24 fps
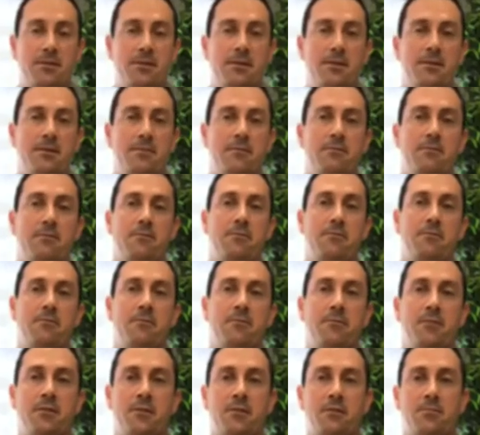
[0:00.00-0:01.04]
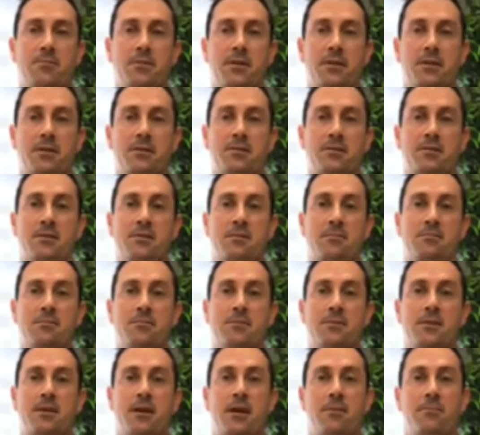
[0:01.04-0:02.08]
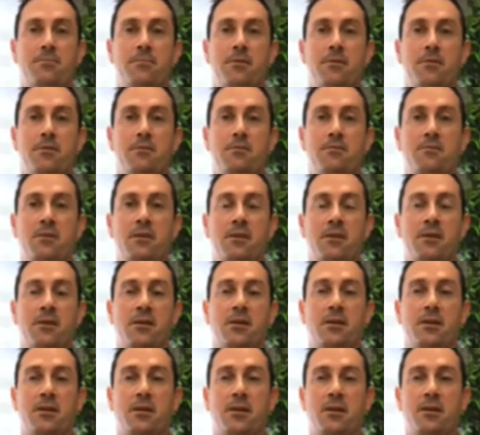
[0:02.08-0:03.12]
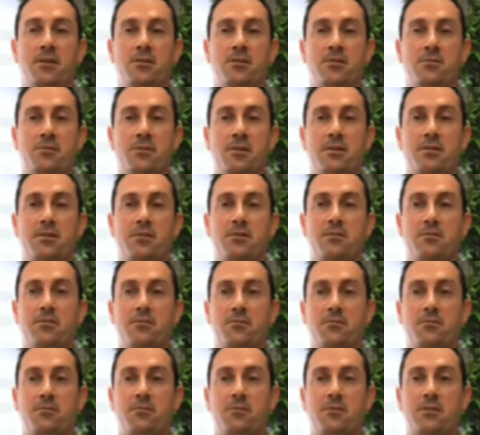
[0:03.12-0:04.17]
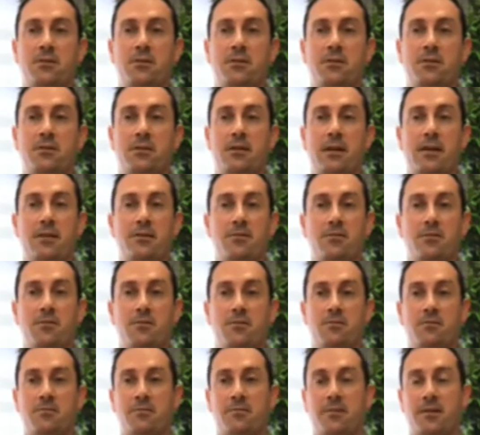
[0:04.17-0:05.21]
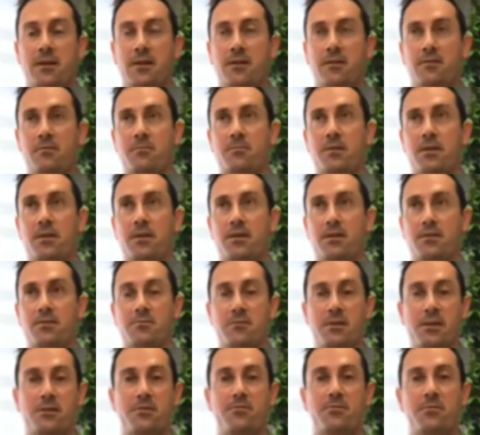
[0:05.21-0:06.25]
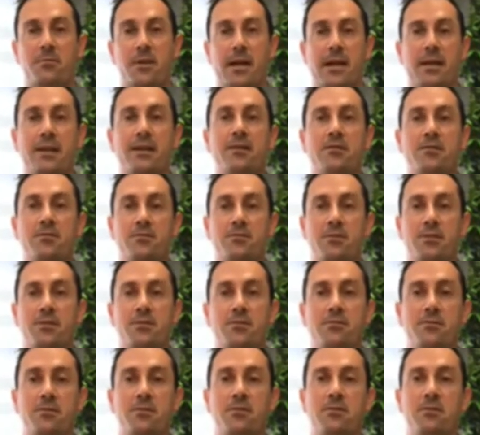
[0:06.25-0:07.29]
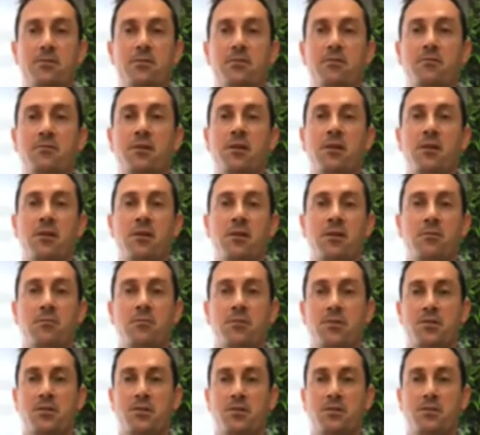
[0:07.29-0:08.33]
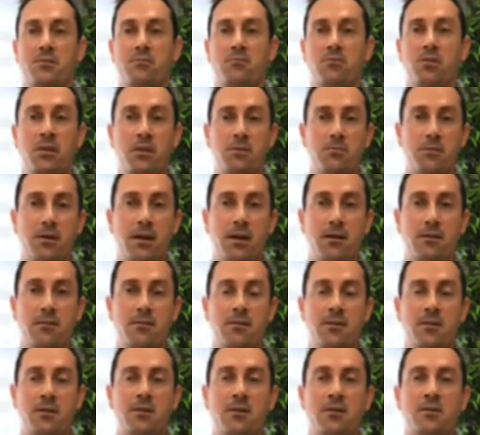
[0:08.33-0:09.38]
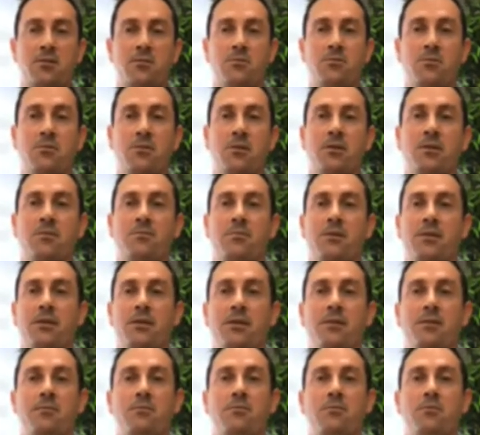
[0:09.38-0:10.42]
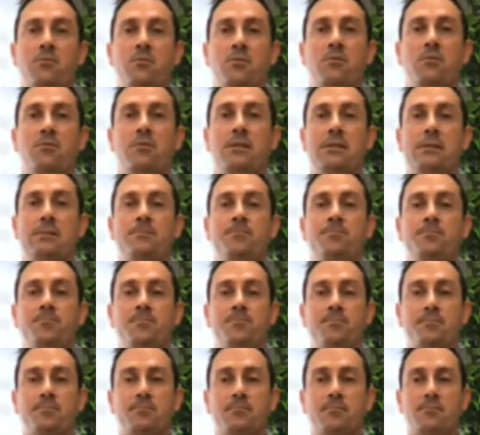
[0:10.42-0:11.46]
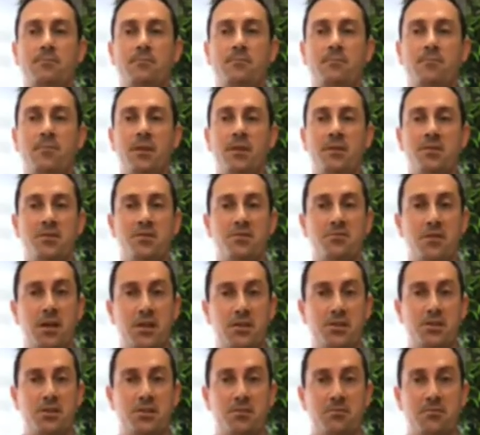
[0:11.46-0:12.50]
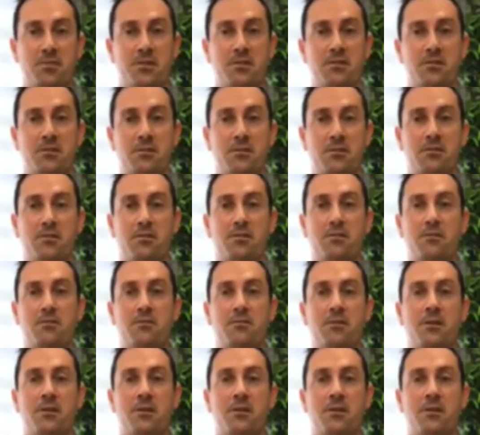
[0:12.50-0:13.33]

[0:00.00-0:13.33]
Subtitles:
of there being some type of injury to a nerve. It could be a direct traumatic injury to a nerve, which is really rare, or it can be more of a stretch injury to the nerve,